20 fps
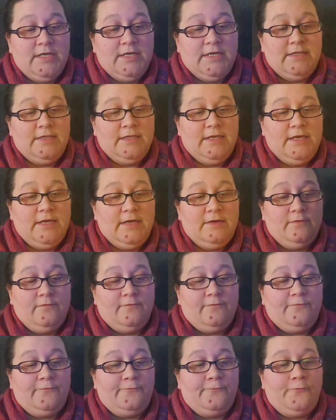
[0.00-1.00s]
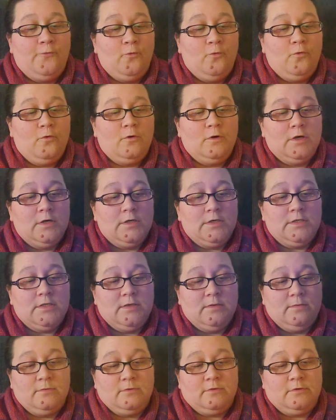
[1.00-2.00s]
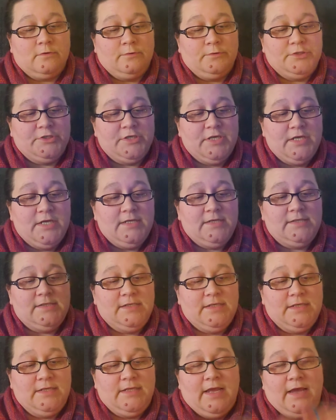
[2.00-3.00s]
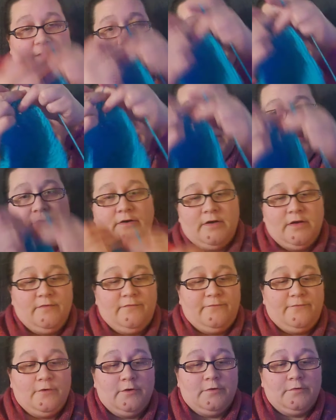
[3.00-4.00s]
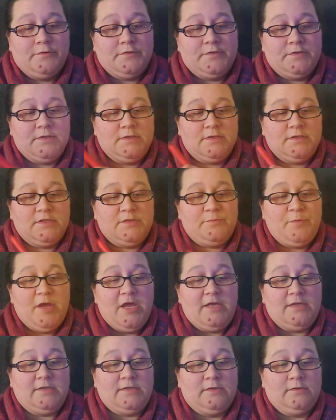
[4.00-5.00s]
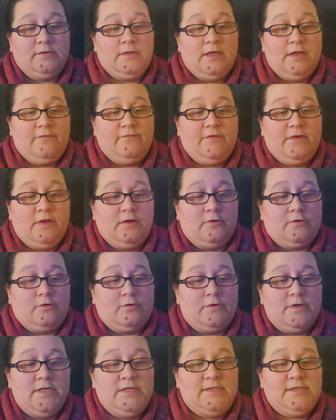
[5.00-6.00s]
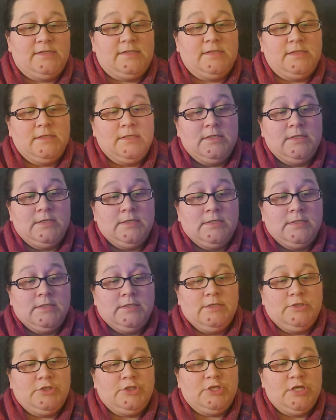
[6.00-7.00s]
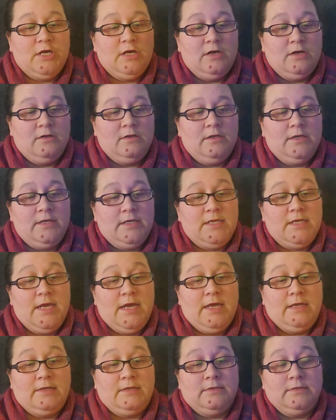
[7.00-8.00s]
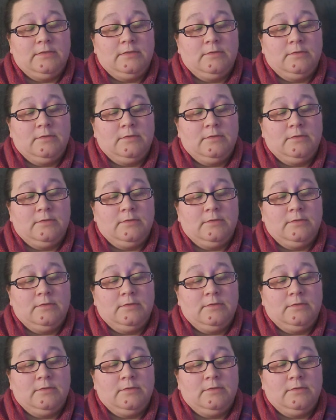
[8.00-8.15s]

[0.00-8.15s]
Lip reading: and then 4 double crochets in that very first space. So they've increased the shell again